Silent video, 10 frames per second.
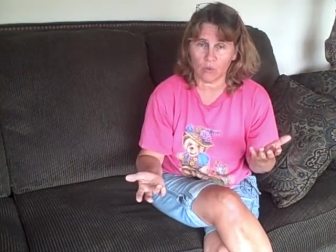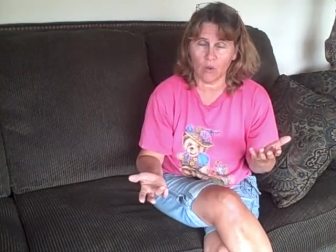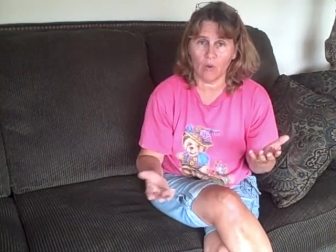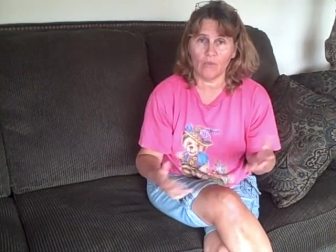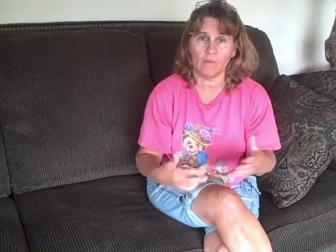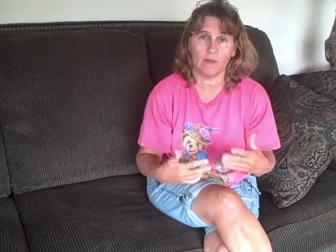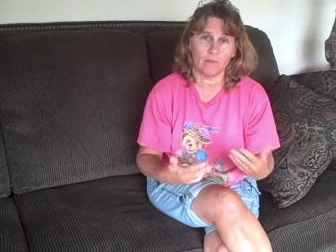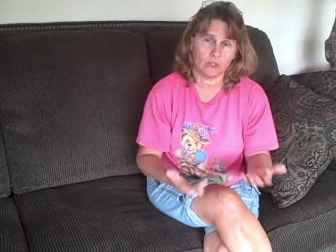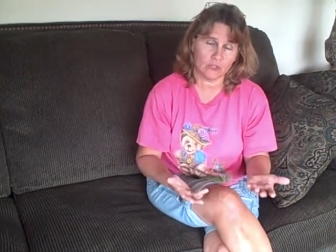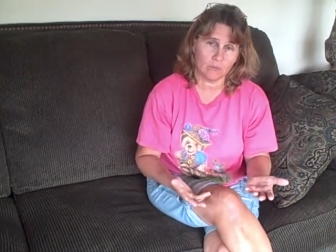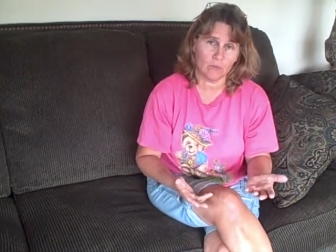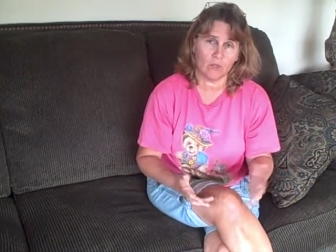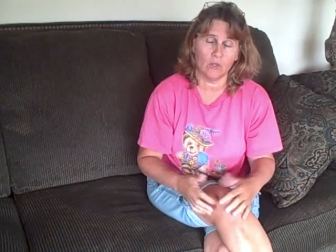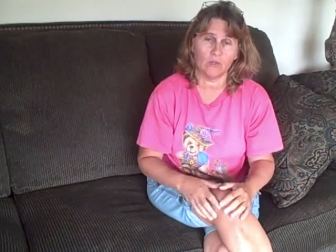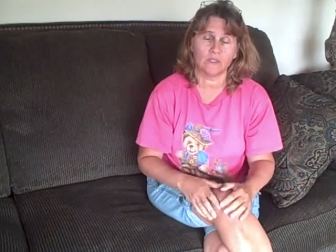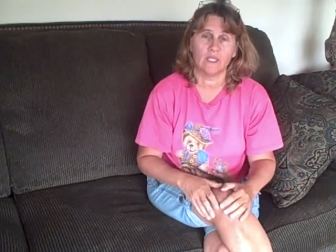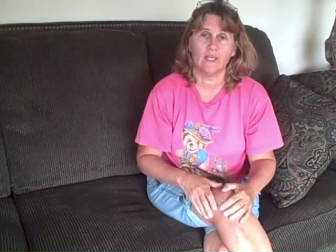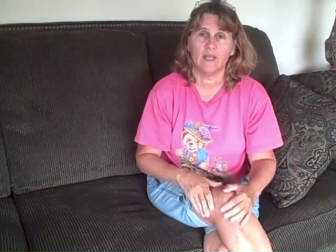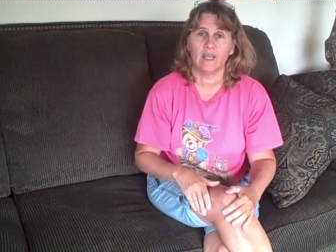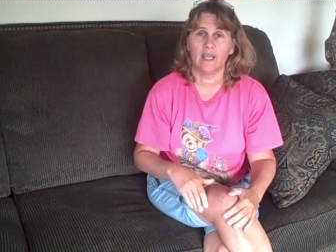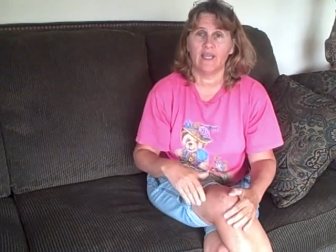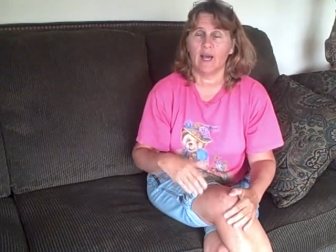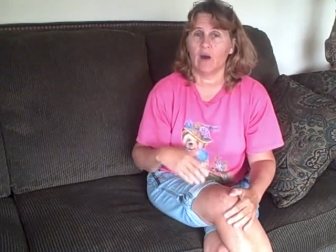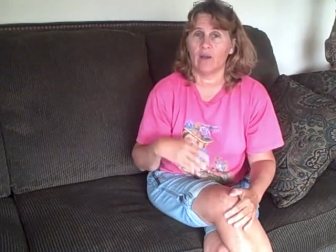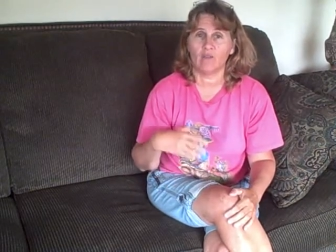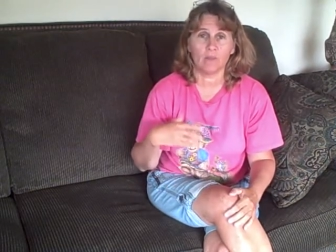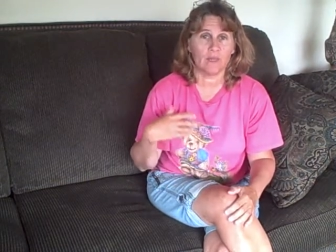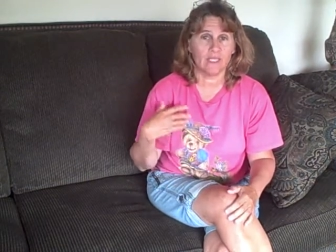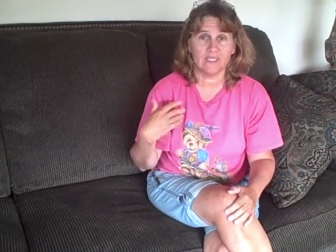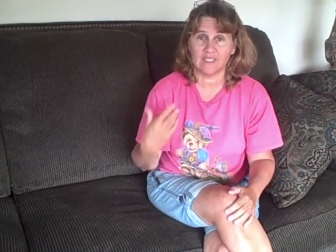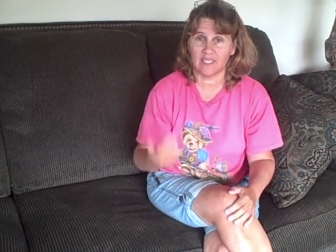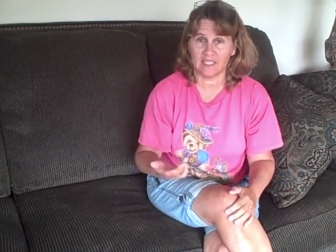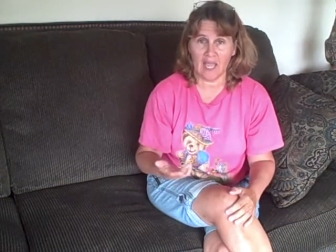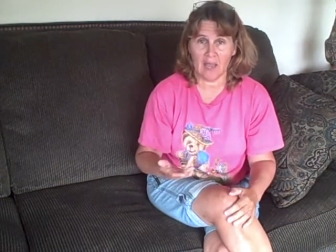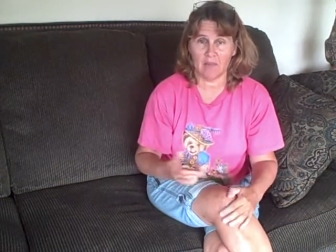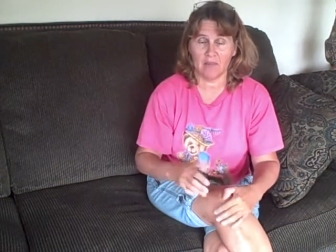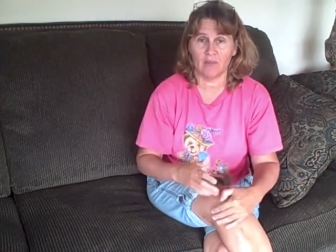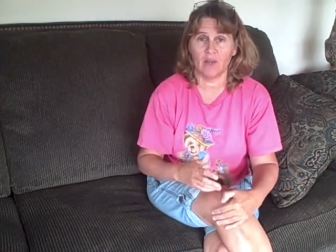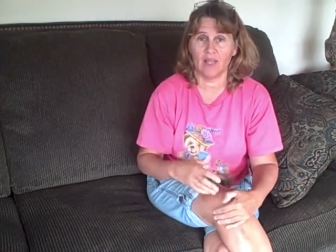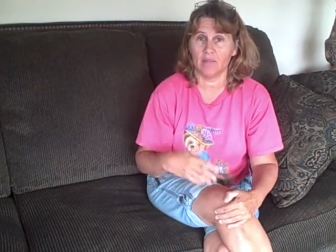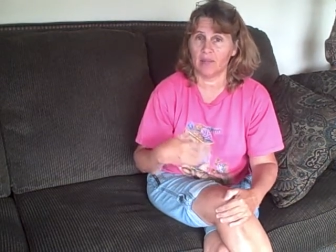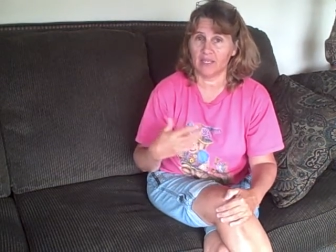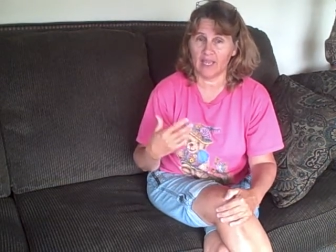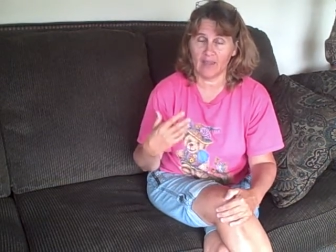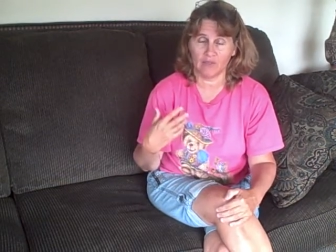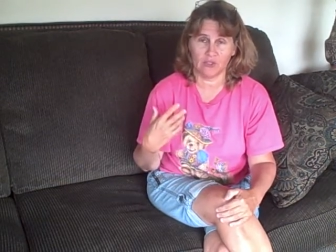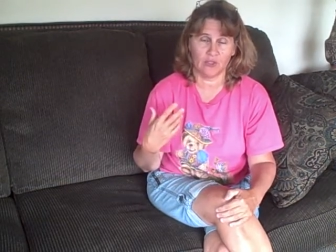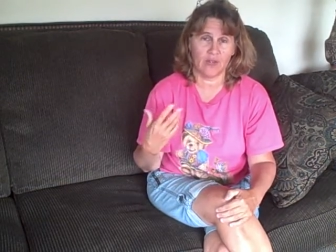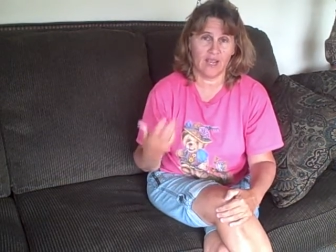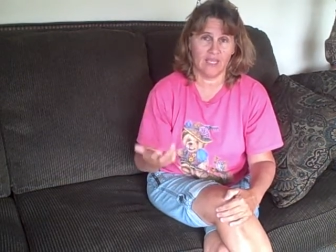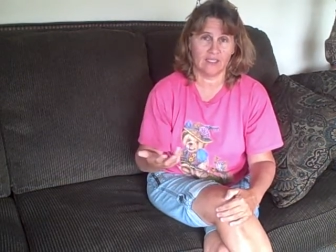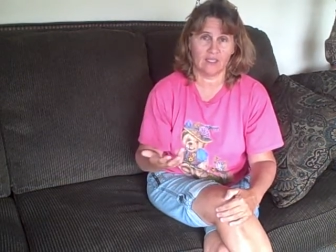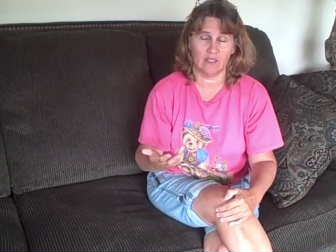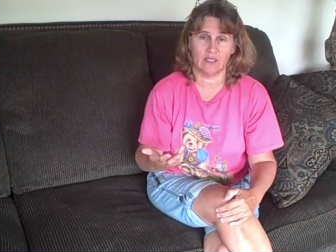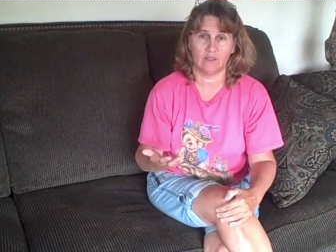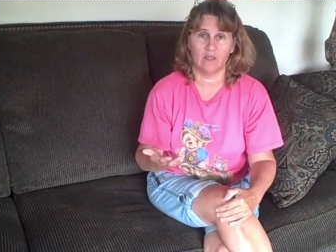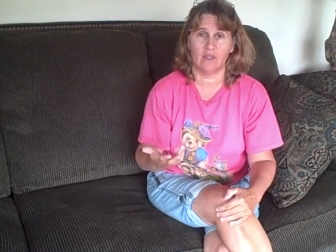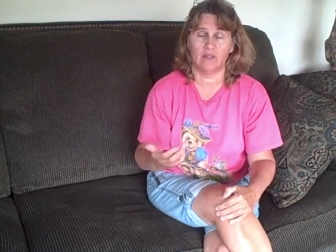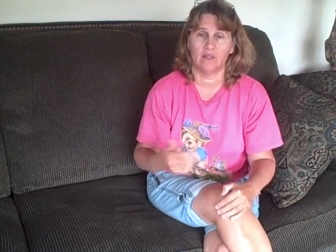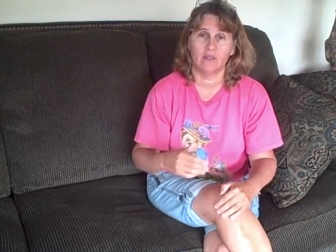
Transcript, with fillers: grow, the membership grows, and how everybody stays happy, right, by having their ads clicked on.